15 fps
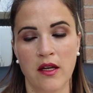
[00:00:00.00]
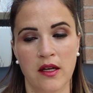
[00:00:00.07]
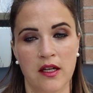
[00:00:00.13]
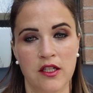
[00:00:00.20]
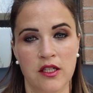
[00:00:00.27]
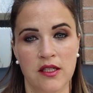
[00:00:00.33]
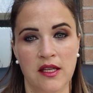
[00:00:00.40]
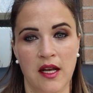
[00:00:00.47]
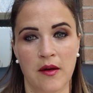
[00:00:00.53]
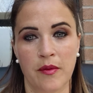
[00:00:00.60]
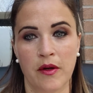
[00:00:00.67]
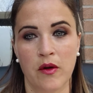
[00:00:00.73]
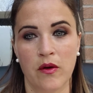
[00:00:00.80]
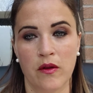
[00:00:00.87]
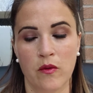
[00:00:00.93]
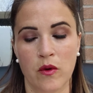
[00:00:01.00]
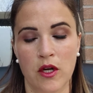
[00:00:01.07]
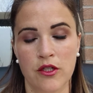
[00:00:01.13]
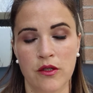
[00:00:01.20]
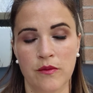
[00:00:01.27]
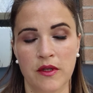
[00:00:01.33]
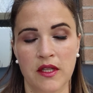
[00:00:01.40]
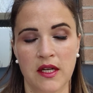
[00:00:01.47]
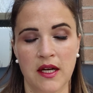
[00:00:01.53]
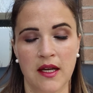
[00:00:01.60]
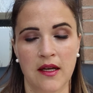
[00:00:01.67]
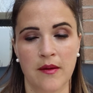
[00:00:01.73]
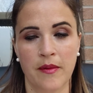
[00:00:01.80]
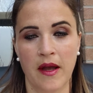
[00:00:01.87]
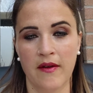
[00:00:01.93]
and I just get up and go to the washroom, and then I
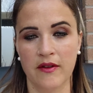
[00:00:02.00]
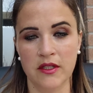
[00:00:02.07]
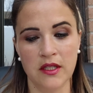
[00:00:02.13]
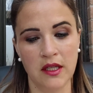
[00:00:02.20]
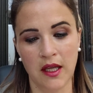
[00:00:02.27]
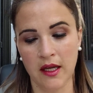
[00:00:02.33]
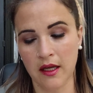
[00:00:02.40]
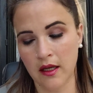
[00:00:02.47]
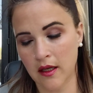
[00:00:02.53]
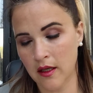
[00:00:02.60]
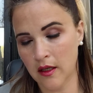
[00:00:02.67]
end up having to like